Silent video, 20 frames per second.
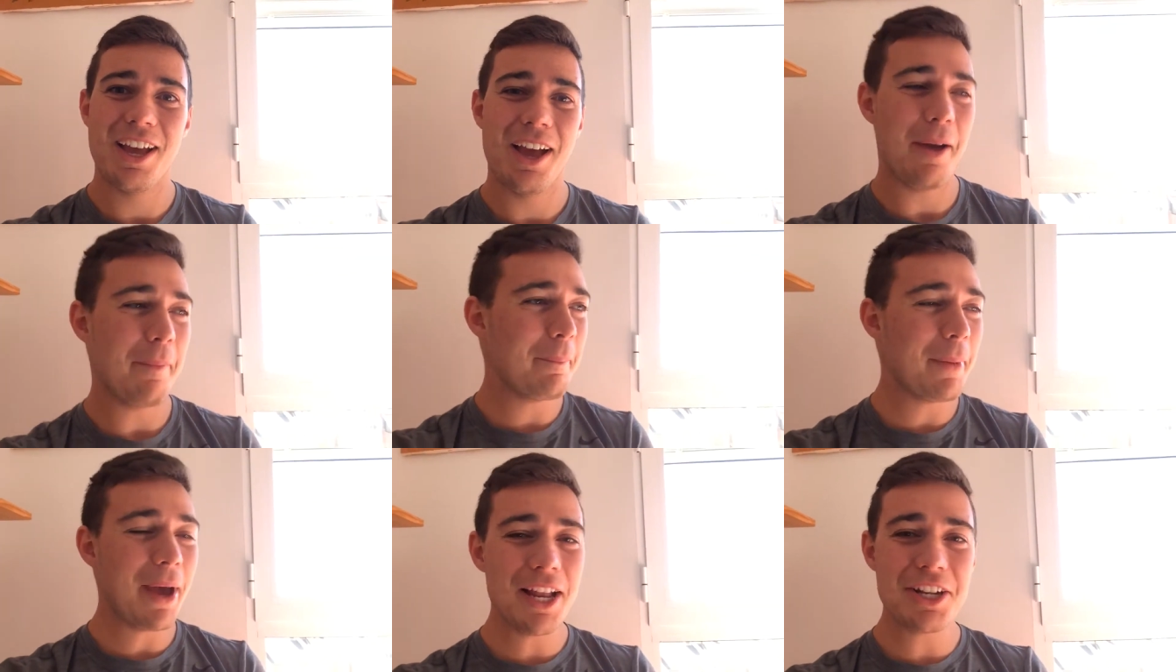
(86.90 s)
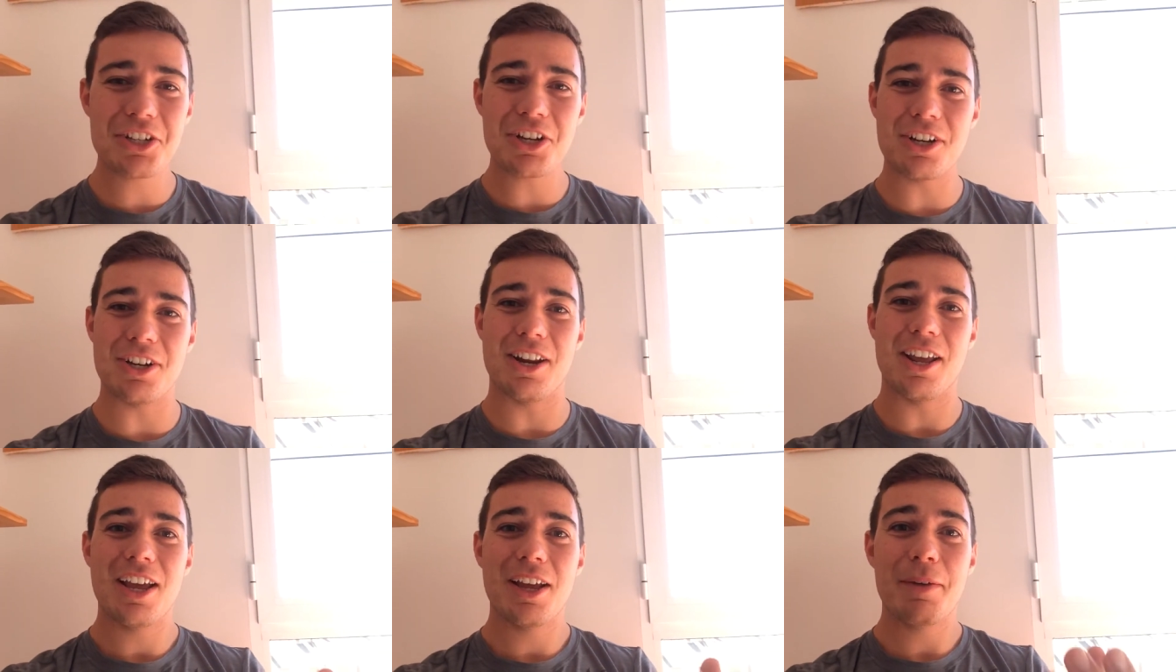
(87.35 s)

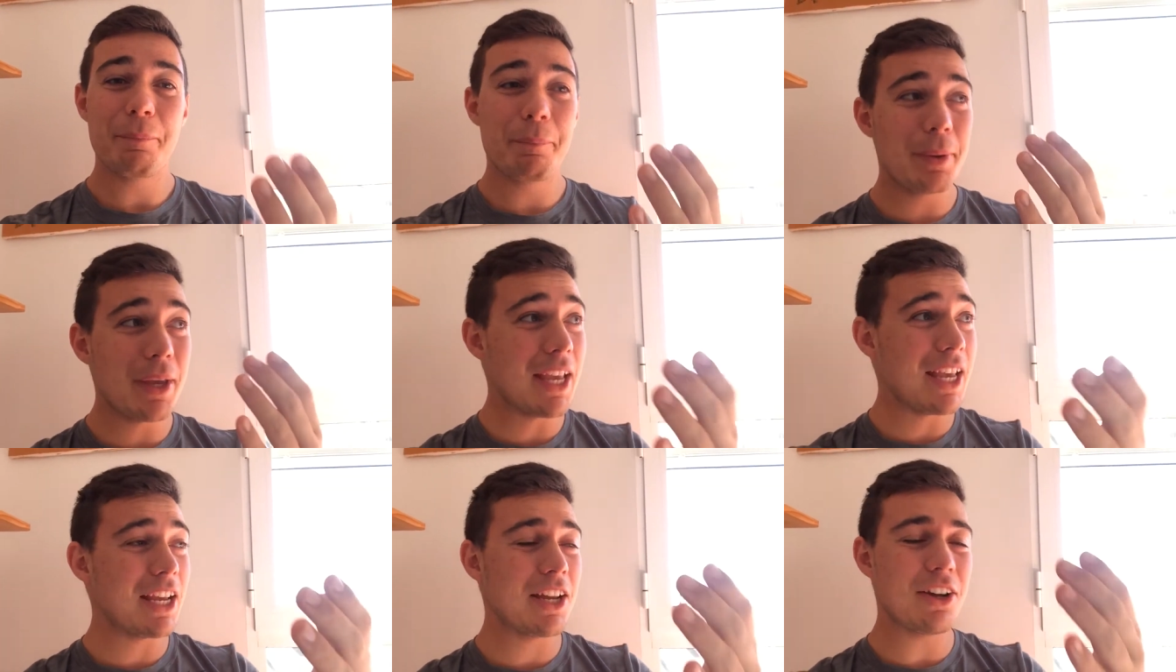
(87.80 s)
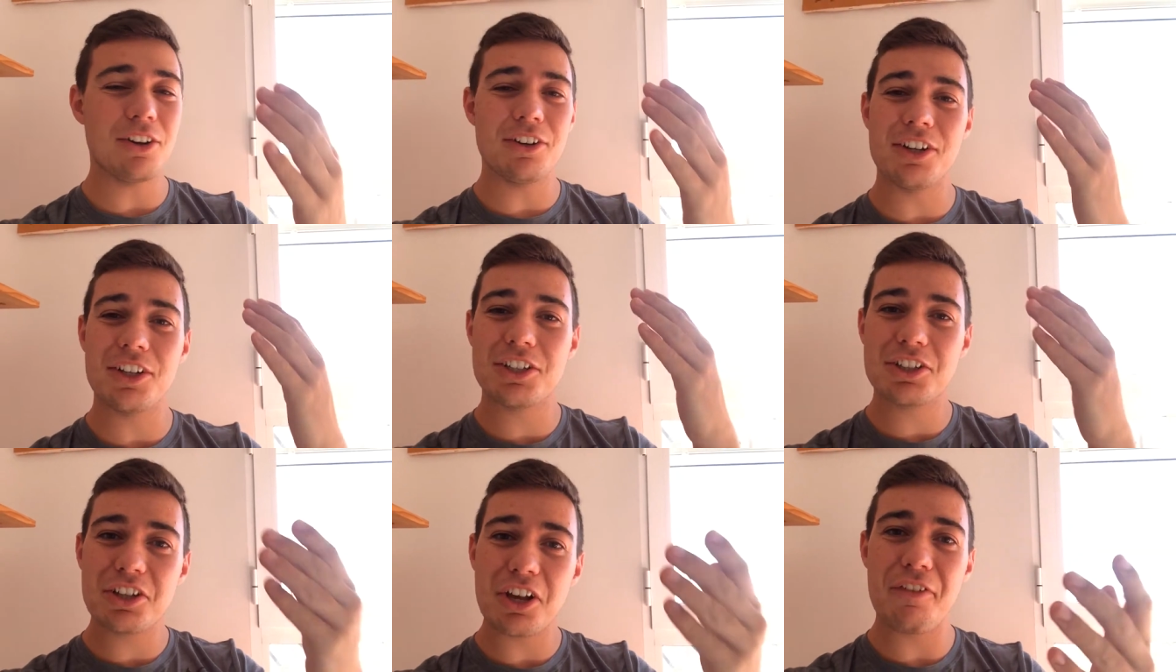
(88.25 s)
Imagine being on
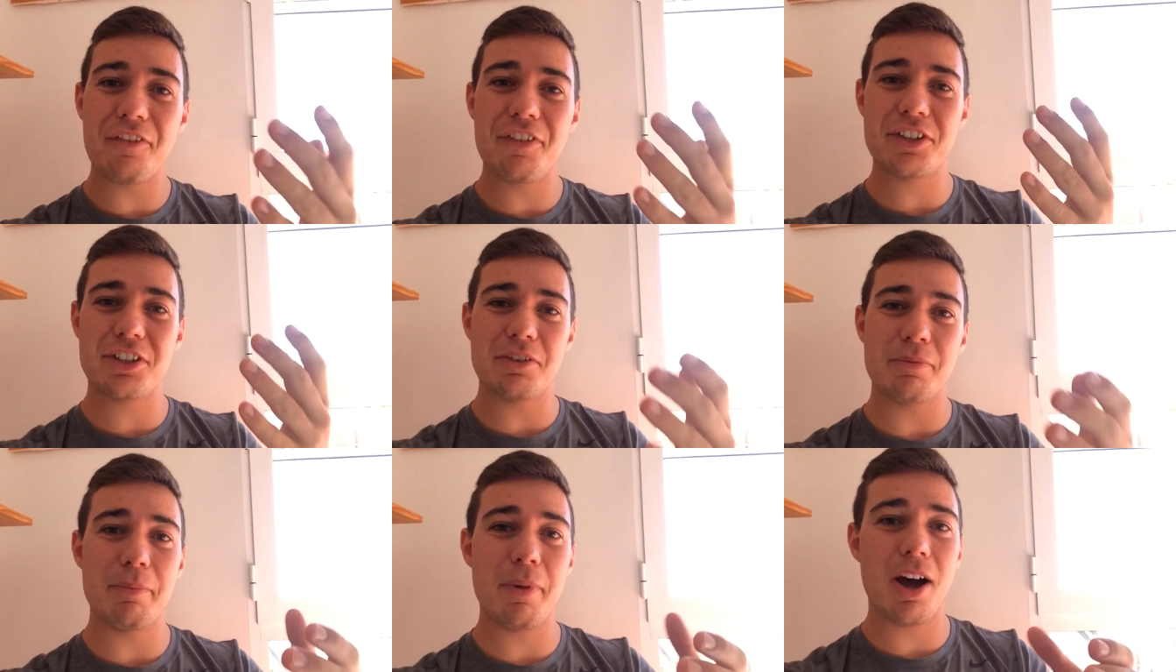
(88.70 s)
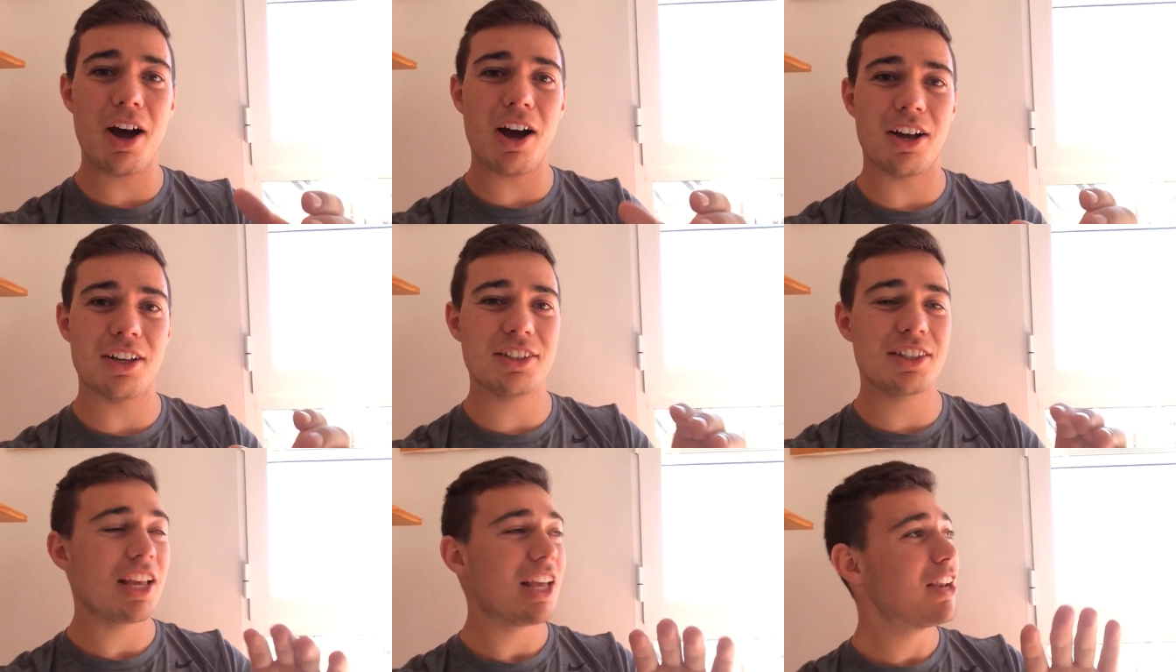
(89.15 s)
the surface of
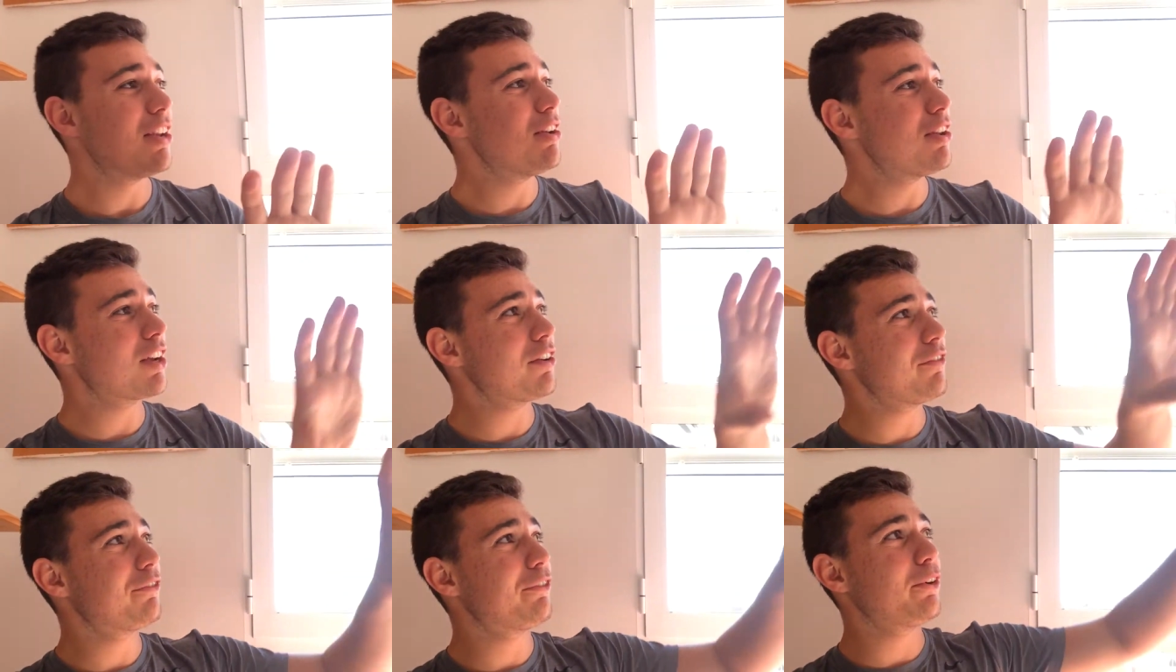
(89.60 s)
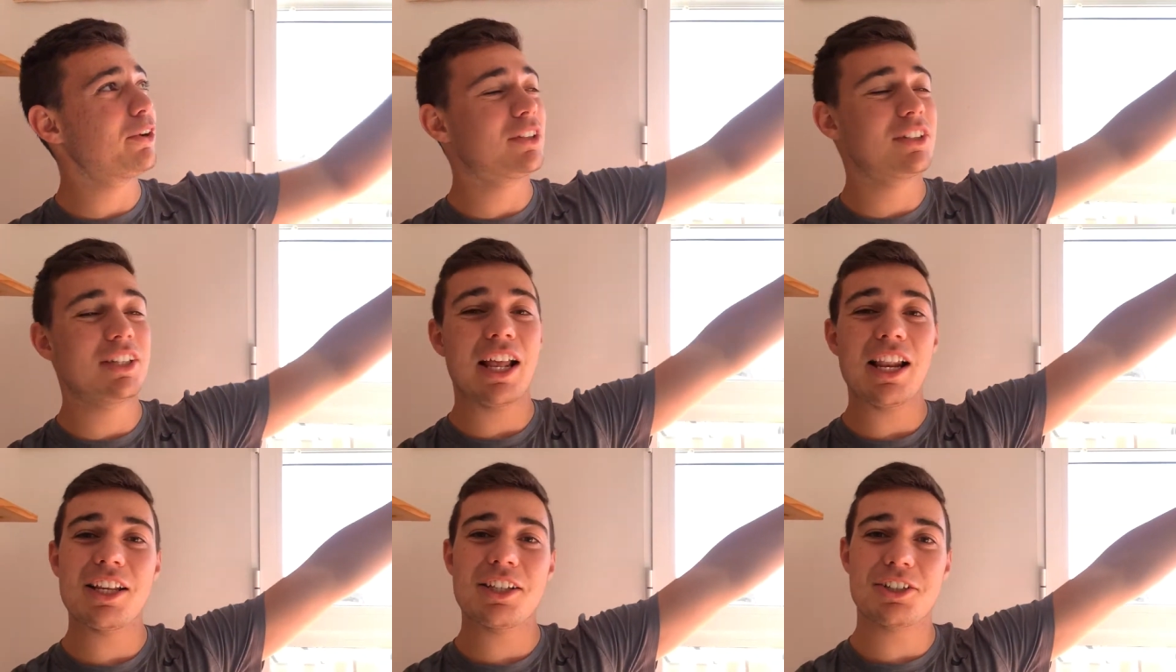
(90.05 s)
Mars, looking through a
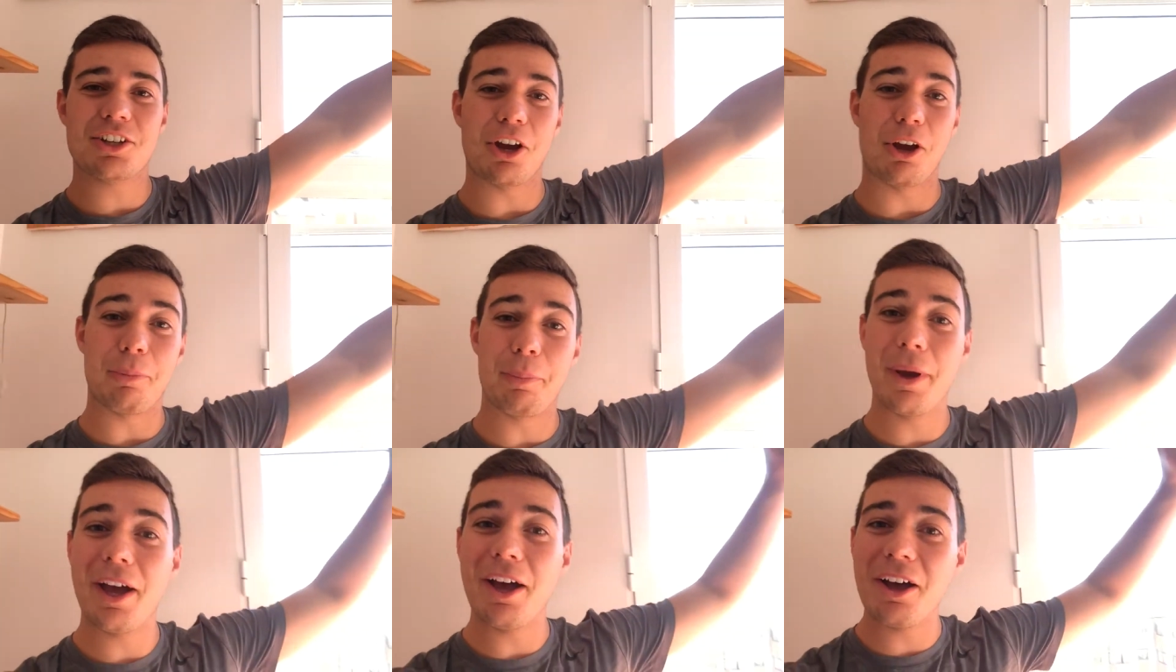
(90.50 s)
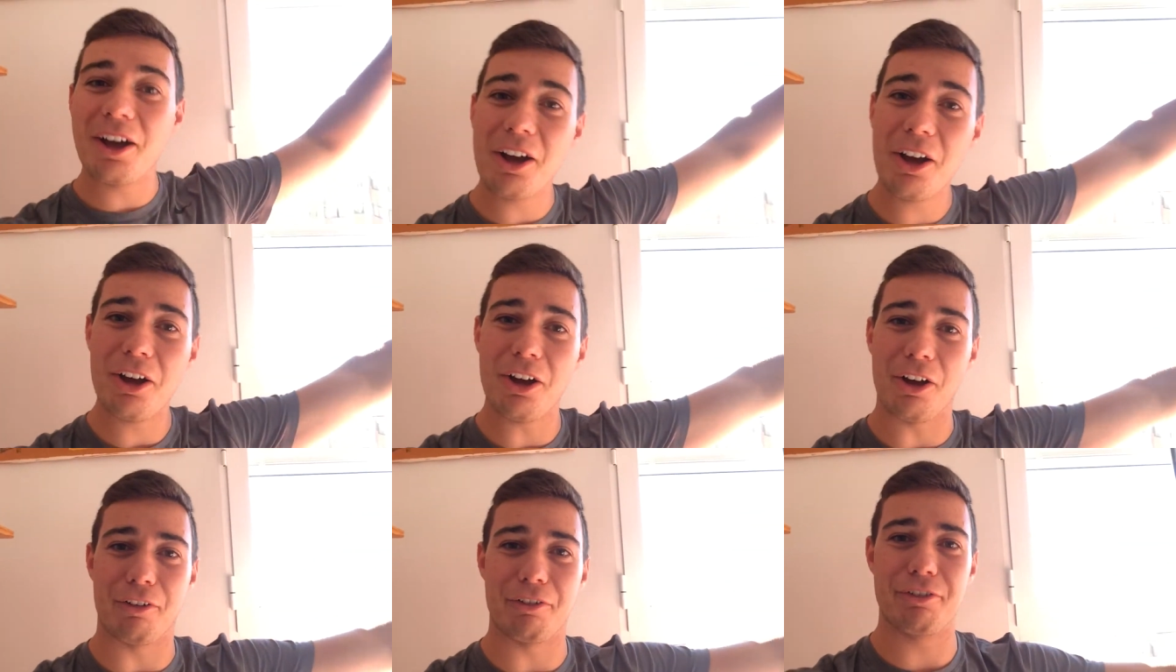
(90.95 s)
telescope at
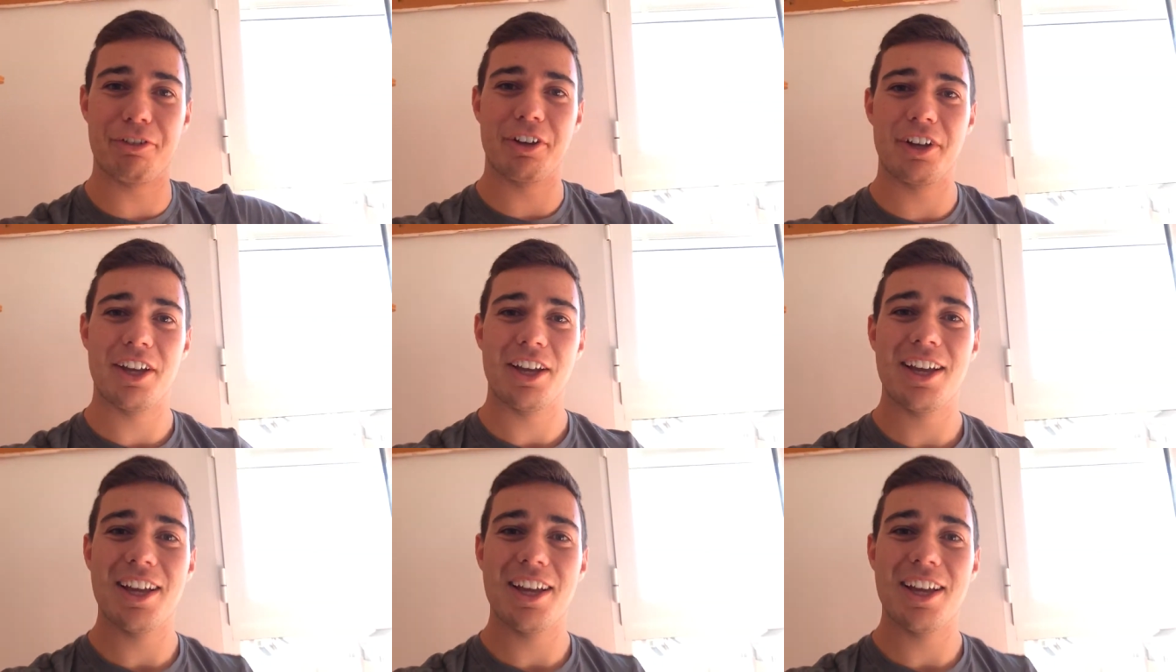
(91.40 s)
Earth.